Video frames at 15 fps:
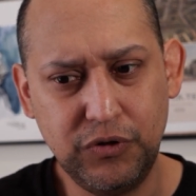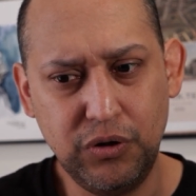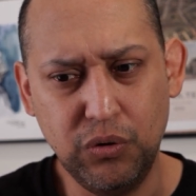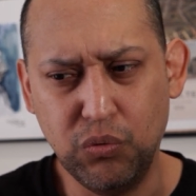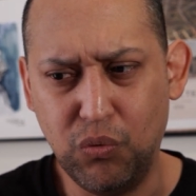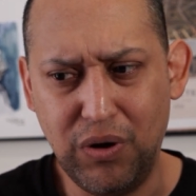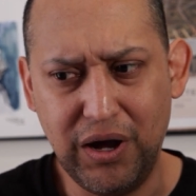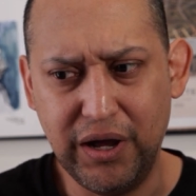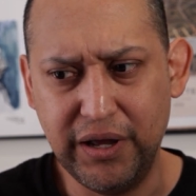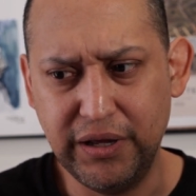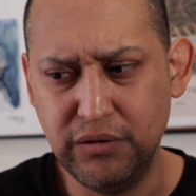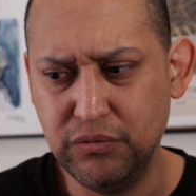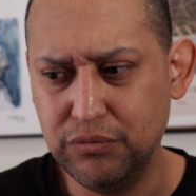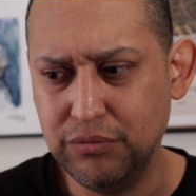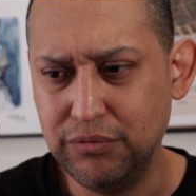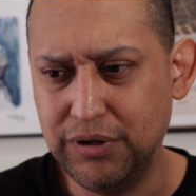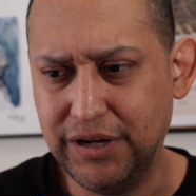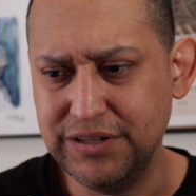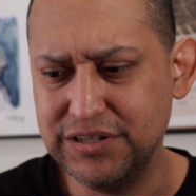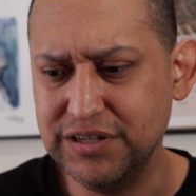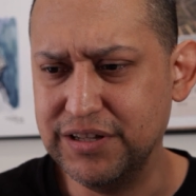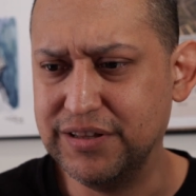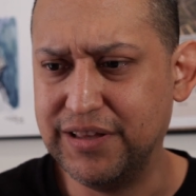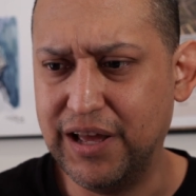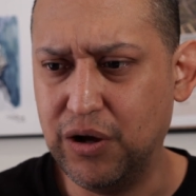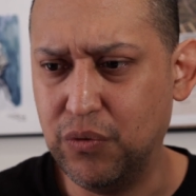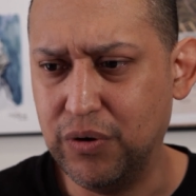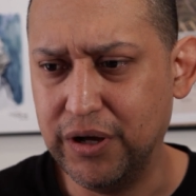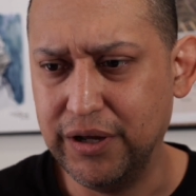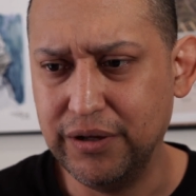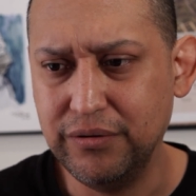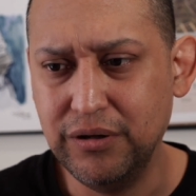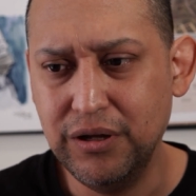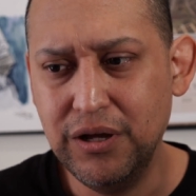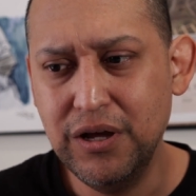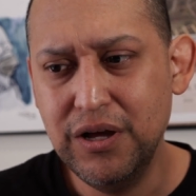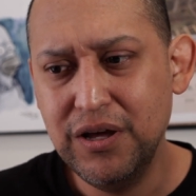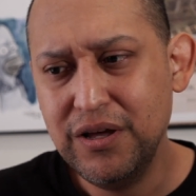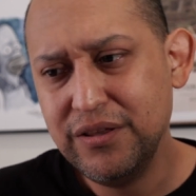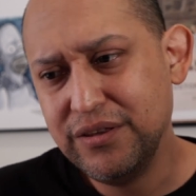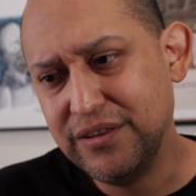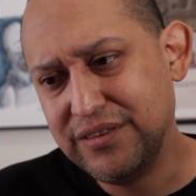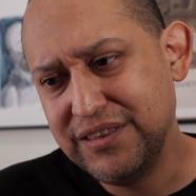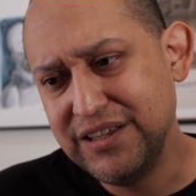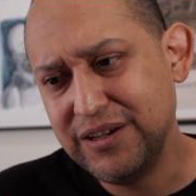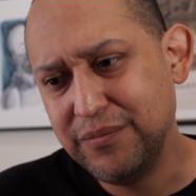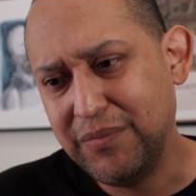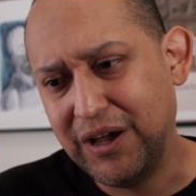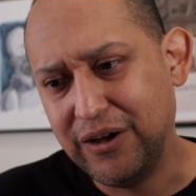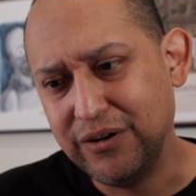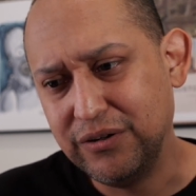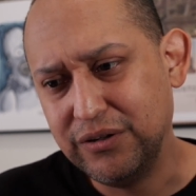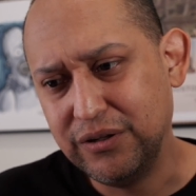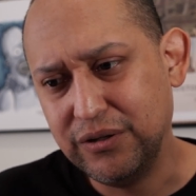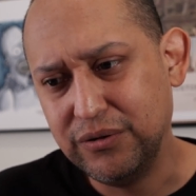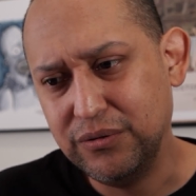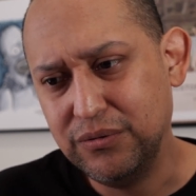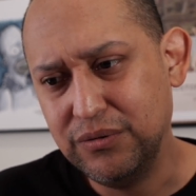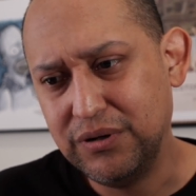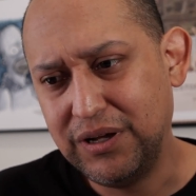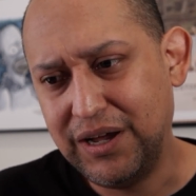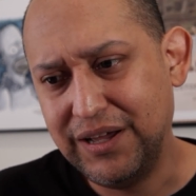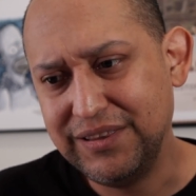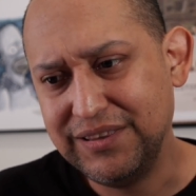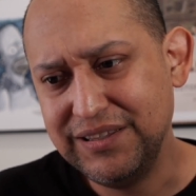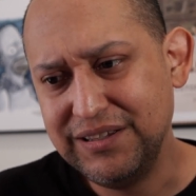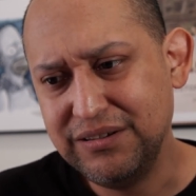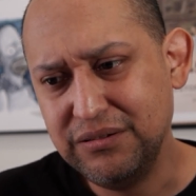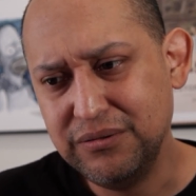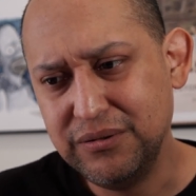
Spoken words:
or why I did it that way. The thing about it though, I think